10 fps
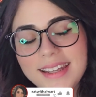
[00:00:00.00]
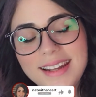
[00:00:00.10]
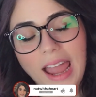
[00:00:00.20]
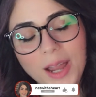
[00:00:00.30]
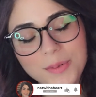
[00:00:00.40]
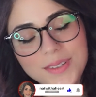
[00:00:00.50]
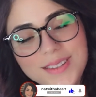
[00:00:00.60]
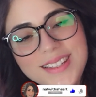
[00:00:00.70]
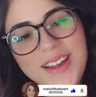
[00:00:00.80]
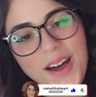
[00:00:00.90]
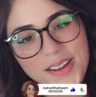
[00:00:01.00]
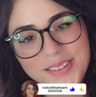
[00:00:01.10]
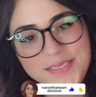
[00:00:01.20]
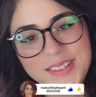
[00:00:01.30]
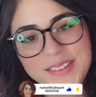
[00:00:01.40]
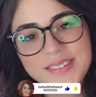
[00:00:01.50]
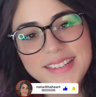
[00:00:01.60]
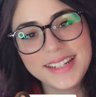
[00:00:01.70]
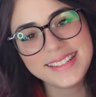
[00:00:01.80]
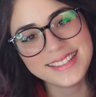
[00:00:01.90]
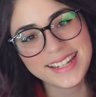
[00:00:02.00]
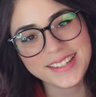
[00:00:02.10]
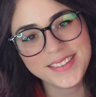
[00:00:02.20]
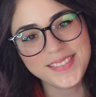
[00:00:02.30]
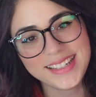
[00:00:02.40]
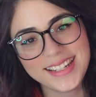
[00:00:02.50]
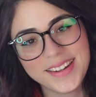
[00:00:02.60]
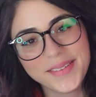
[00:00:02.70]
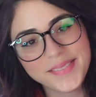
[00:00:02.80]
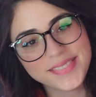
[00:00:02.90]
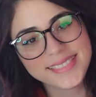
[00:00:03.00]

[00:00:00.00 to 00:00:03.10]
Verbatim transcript: and I will see all of you in the next video.